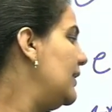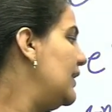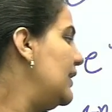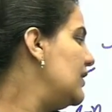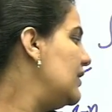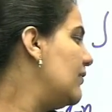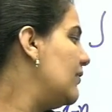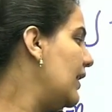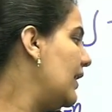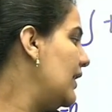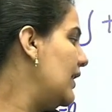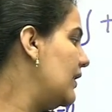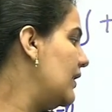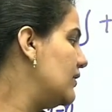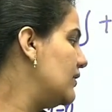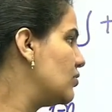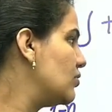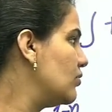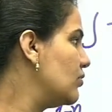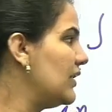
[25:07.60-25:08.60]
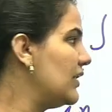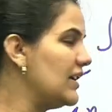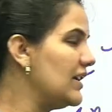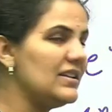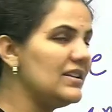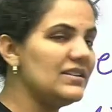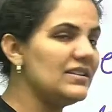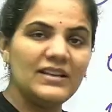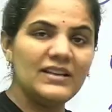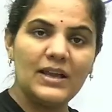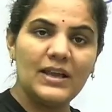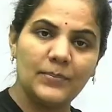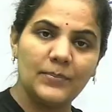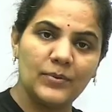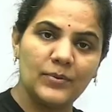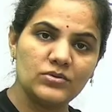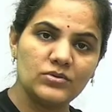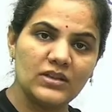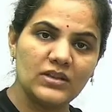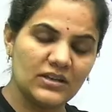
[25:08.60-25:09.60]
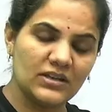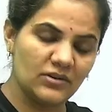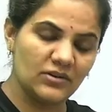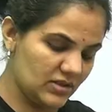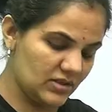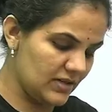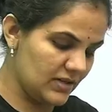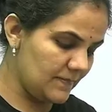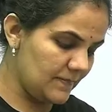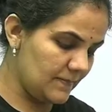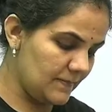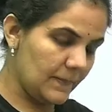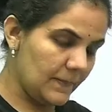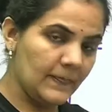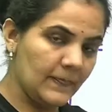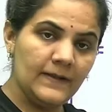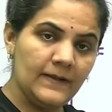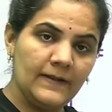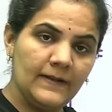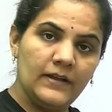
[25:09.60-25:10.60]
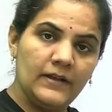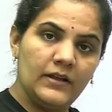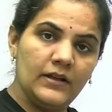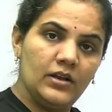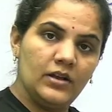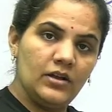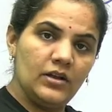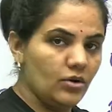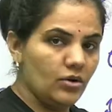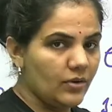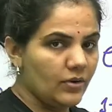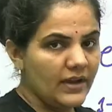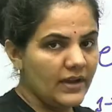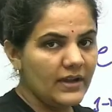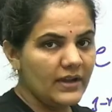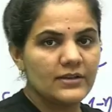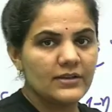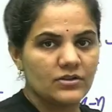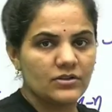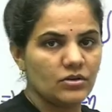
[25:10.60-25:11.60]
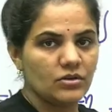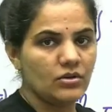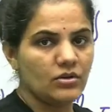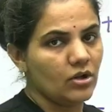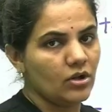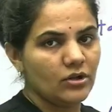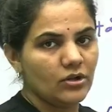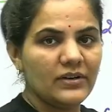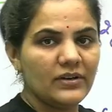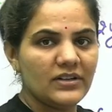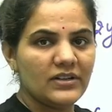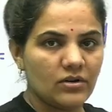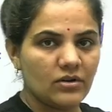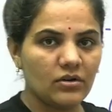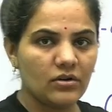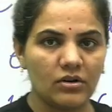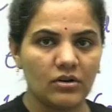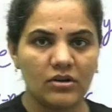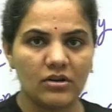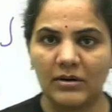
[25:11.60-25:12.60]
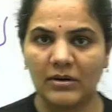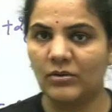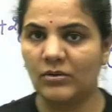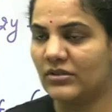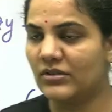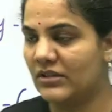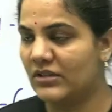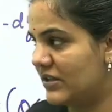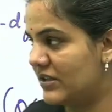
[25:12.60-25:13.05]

be dy here. So we can easily approach the question. Okay, so although it's not talking about